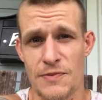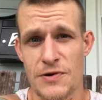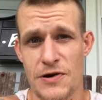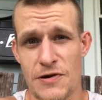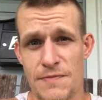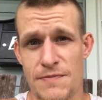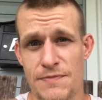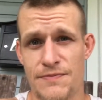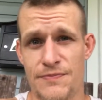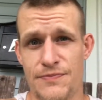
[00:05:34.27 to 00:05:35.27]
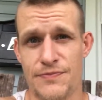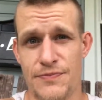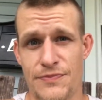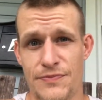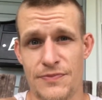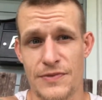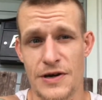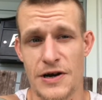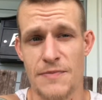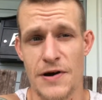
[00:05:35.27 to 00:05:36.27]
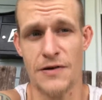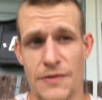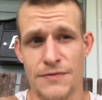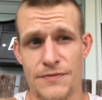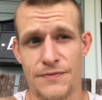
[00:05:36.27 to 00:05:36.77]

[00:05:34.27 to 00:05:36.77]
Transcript: I'm Curb, and I'm out.